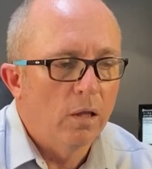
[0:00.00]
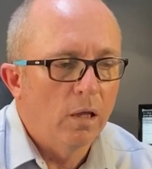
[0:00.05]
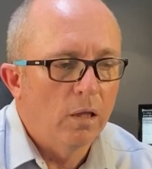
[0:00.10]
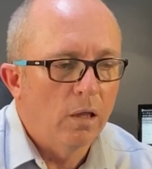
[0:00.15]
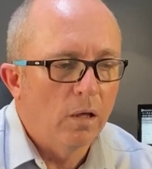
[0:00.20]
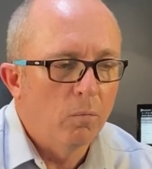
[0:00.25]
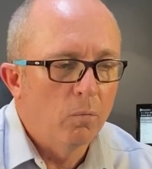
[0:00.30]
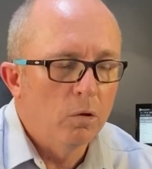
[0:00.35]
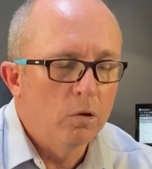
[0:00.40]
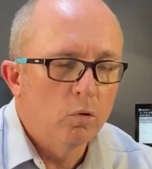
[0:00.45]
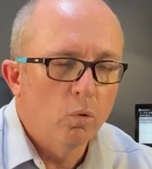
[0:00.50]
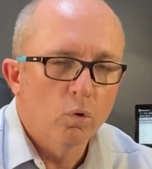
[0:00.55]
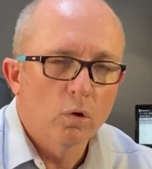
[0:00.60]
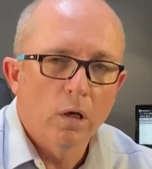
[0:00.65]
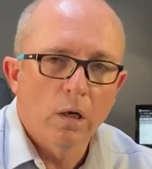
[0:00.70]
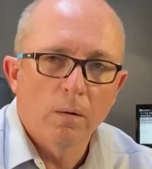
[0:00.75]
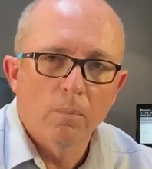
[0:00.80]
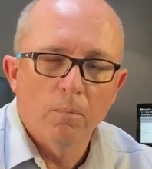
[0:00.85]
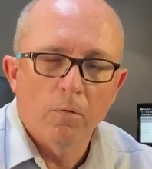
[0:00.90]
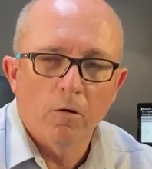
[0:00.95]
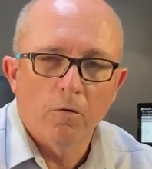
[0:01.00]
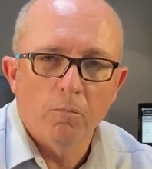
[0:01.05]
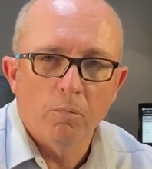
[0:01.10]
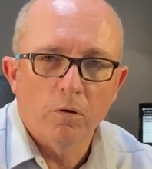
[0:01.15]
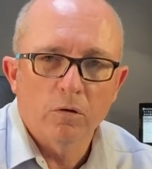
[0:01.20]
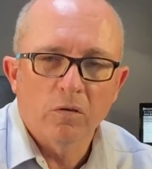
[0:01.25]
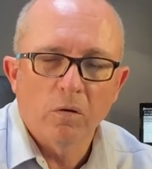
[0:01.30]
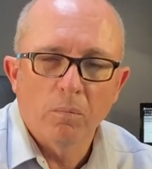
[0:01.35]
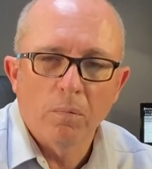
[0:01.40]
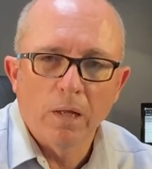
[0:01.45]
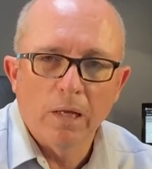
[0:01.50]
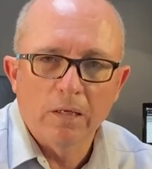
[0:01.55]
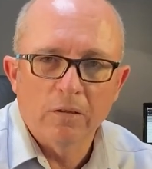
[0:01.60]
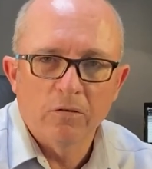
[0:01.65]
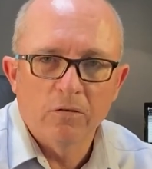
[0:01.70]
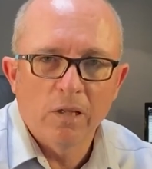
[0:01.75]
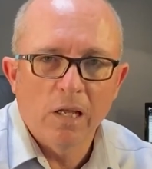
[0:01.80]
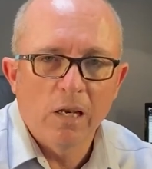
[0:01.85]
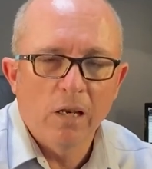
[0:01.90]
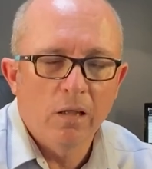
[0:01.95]
they, they, they were talking of
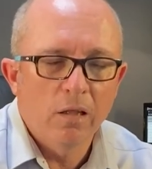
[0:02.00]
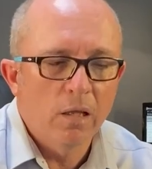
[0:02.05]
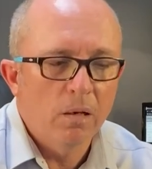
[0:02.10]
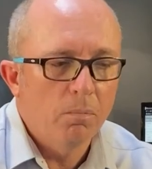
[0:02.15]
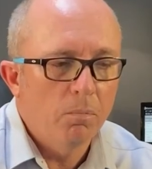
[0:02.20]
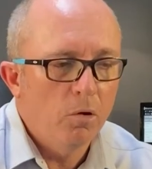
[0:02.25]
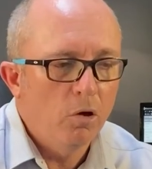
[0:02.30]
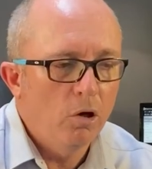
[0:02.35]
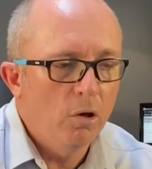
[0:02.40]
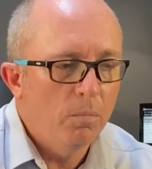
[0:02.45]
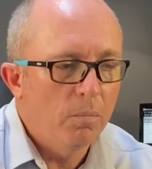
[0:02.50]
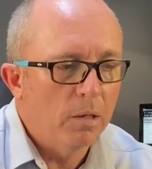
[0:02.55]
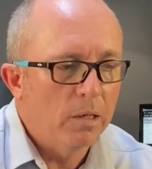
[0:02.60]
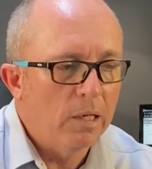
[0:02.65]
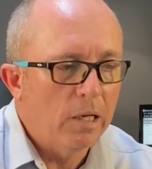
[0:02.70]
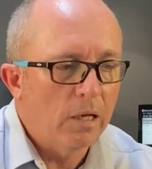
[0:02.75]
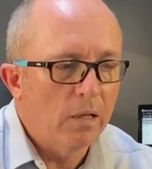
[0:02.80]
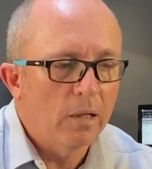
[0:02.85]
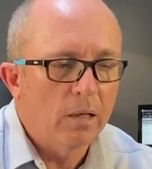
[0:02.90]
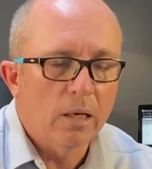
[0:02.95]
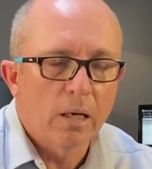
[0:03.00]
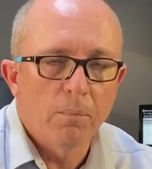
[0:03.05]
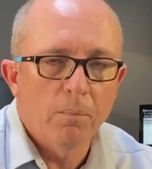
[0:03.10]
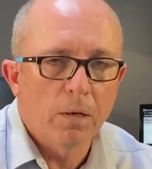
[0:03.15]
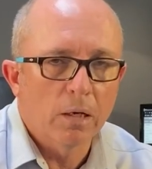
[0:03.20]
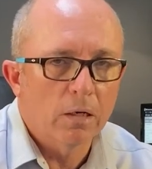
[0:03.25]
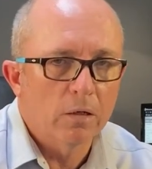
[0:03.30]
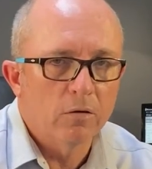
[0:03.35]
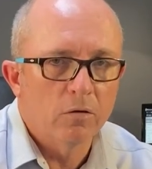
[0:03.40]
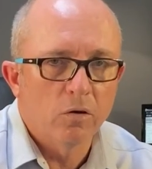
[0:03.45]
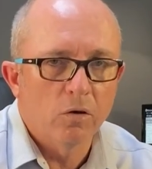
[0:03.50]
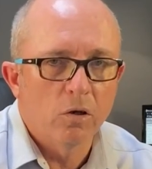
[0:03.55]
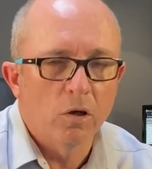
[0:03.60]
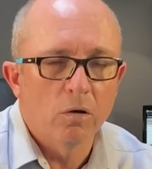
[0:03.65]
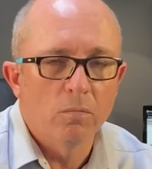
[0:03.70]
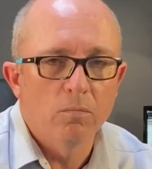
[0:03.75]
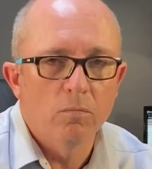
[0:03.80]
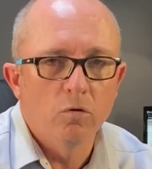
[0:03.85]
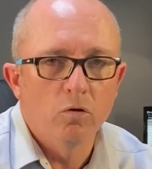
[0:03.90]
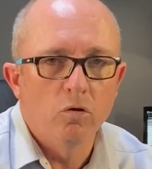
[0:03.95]
possibly extending that period, but now they came back
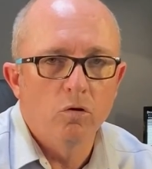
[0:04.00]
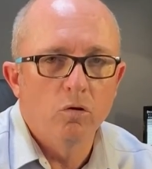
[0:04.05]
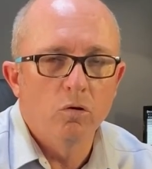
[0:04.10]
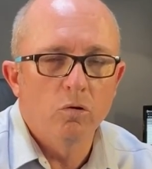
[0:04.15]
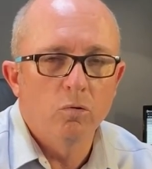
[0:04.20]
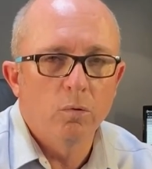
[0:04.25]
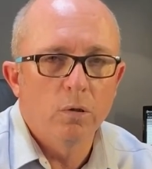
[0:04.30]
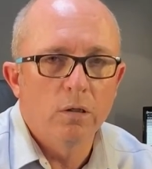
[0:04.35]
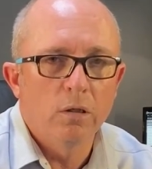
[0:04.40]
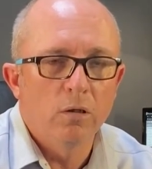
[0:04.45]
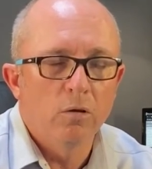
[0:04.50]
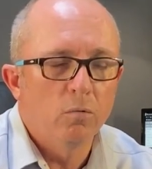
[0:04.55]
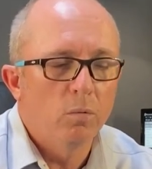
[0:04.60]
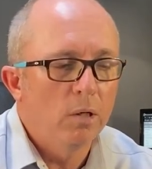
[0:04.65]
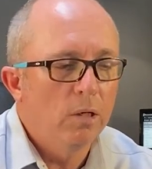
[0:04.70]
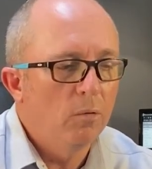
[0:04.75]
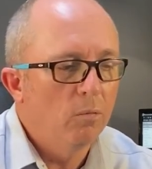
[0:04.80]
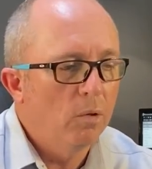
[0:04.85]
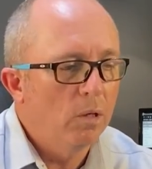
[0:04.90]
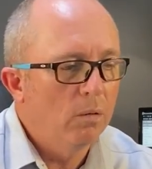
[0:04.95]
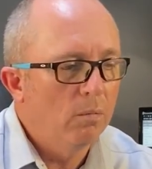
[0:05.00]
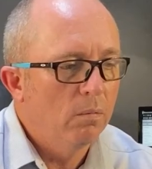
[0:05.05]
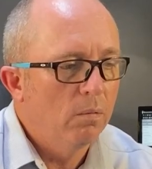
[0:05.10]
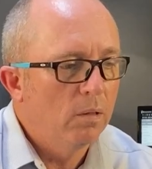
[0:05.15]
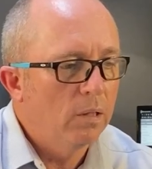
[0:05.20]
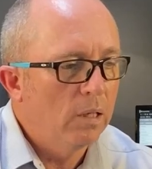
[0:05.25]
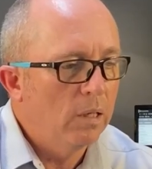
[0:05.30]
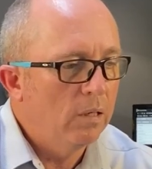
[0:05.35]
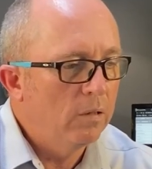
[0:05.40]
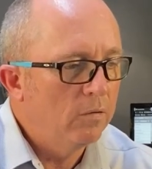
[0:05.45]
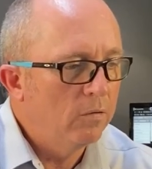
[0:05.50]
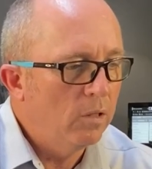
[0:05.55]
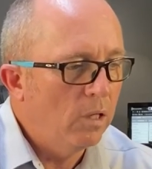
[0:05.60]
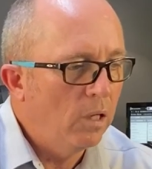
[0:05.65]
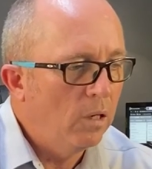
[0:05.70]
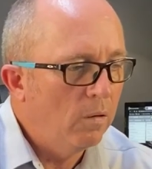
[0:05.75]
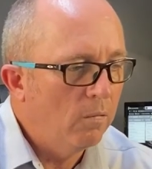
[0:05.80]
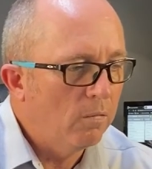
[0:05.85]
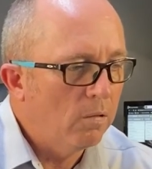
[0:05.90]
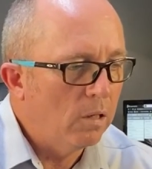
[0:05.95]
and said, no, June 2021,
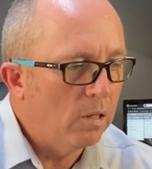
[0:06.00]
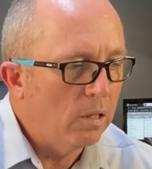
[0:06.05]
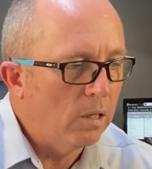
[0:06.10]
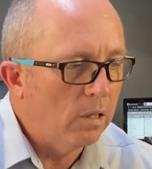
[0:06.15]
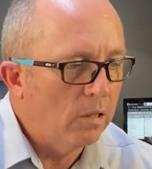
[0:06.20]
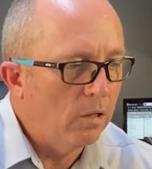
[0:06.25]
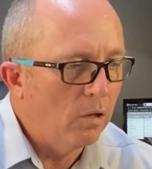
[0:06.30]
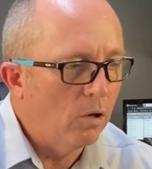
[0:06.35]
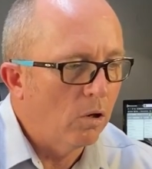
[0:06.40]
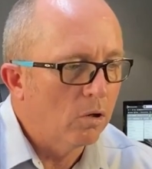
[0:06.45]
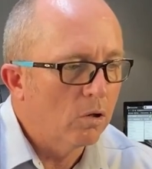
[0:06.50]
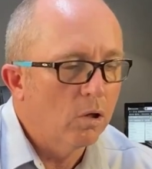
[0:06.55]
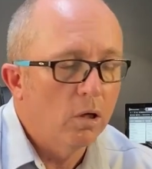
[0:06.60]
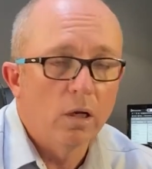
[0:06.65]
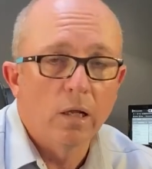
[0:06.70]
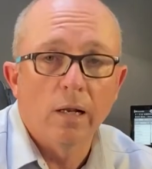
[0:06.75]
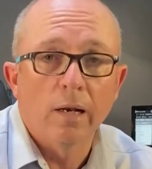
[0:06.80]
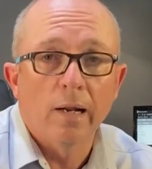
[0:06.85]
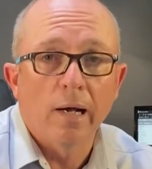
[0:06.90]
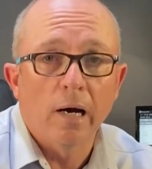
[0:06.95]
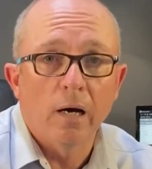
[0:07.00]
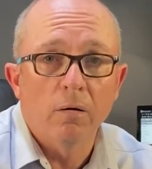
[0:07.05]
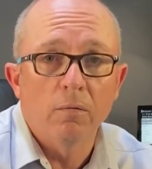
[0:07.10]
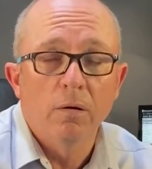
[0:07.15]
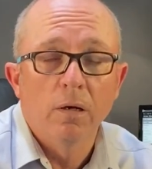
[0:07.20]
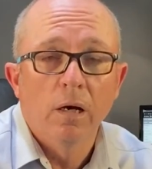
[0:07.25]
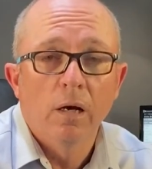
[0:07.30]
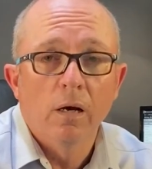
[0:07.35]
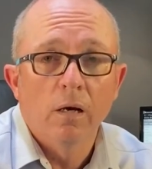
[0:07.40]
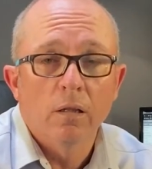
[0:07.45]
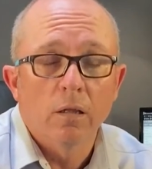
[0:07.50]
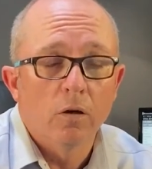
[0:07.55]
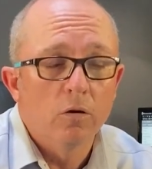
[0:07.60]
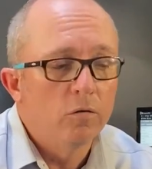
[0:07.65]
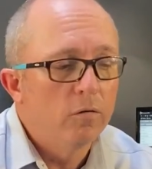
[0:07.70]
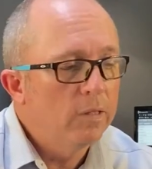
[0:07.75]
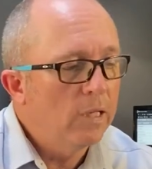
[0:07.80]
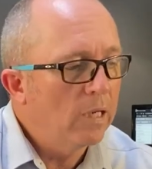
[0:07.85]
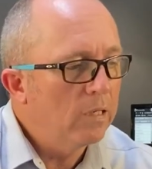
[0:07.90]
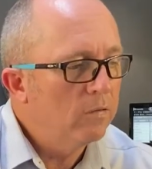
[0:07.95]
that is the end of the line. They're not going to allow
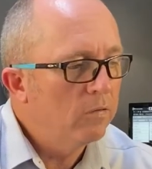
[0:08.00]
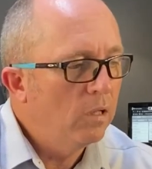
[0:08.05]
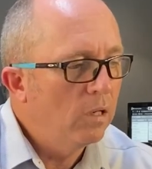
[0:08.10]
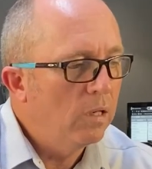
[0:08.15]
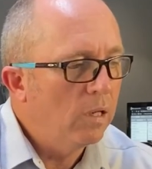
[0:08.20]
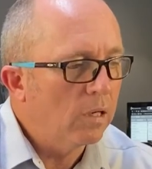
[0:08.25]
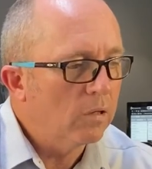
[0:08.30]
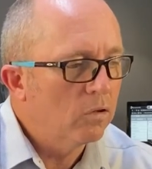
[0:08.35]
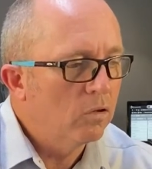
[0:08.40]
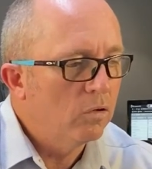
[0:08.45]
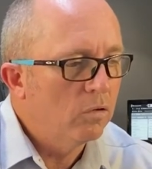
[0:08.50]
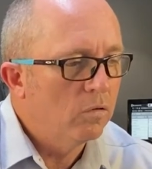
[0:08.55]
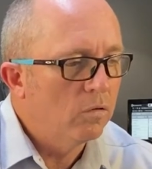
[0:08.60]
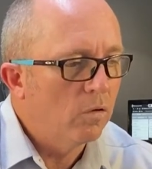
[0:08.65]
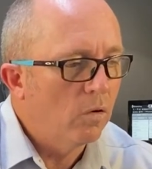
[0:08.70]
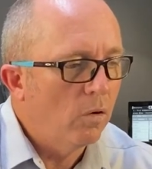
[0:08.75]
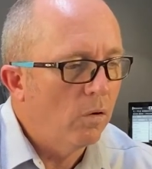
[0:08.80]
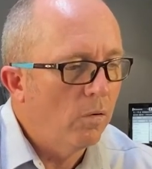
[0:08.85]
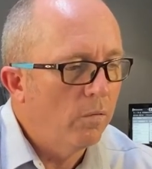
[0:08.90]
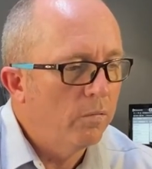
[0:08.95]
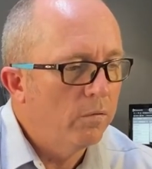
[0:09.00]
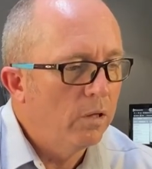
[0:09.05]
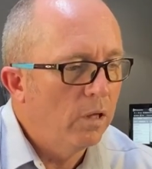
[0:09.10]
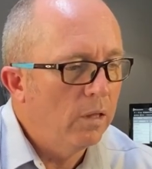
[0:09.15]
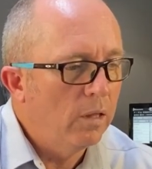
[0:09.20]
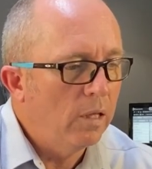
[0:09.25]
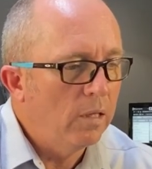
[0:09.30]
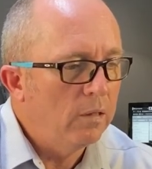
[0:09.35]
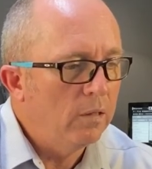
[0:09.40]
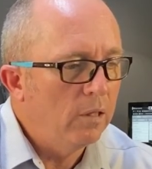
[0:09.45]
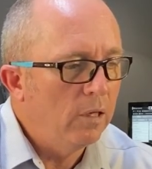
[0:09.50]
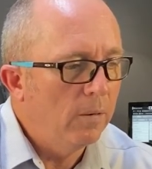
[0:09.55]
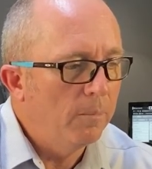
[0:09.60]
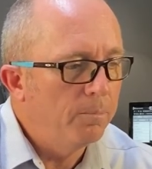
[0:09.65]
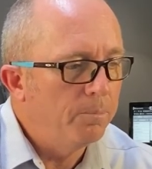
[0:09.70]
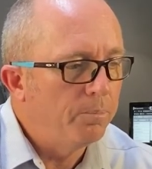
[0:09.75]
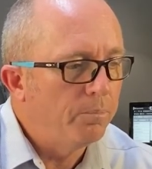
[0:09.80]
those tax deductions after that